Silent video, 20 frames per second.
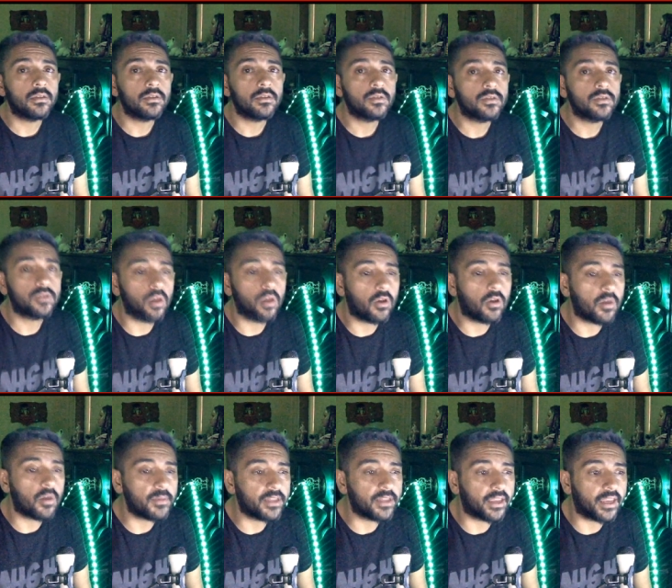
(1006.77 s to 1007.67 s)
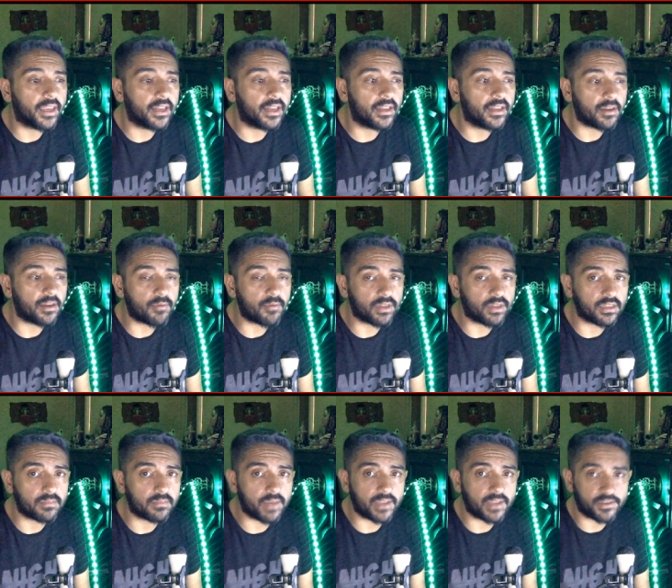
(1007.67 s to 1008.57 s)
So communicating in a
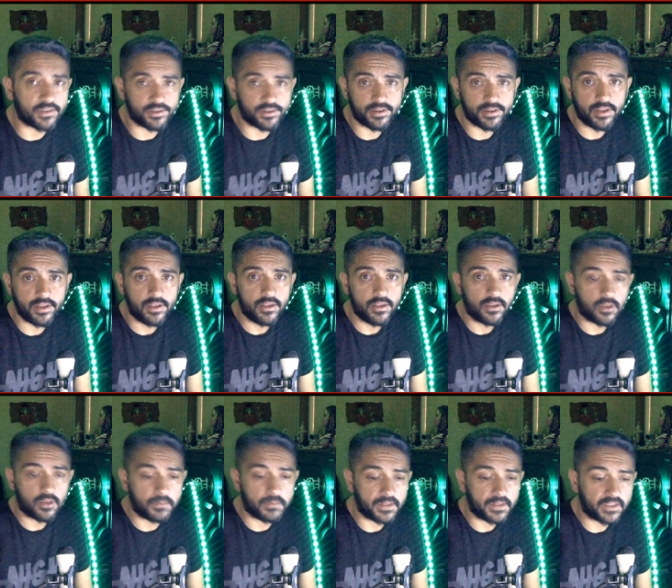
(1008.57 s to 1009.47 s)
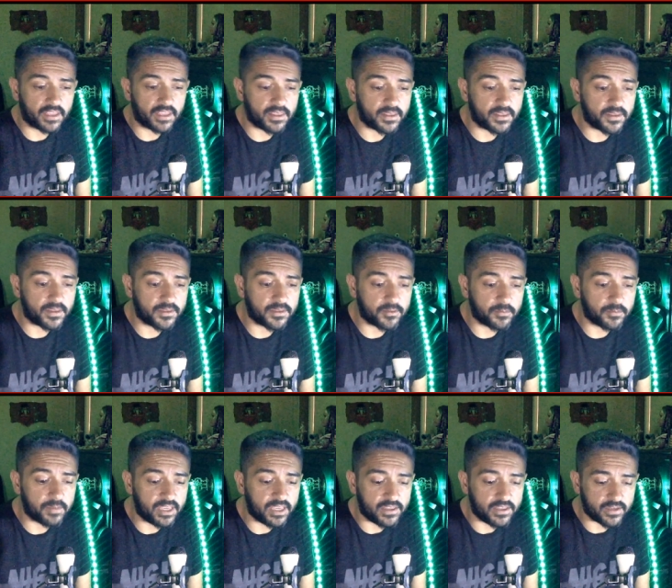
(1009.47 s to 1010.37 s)
written manner, communicating through
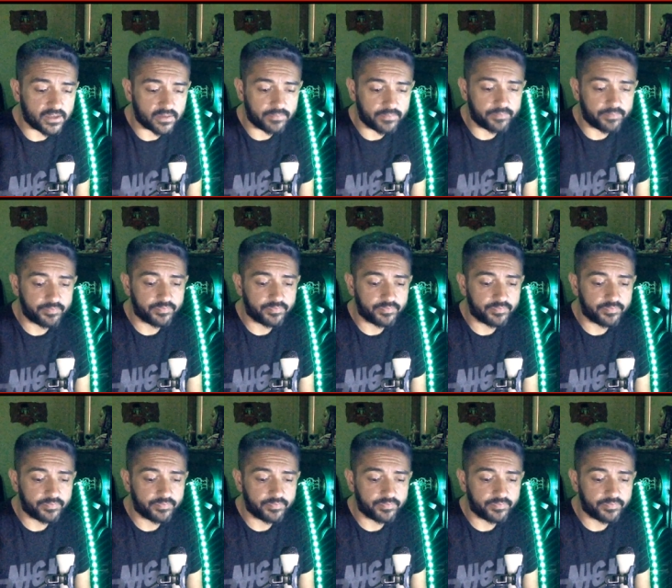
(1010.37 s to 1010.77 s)
video,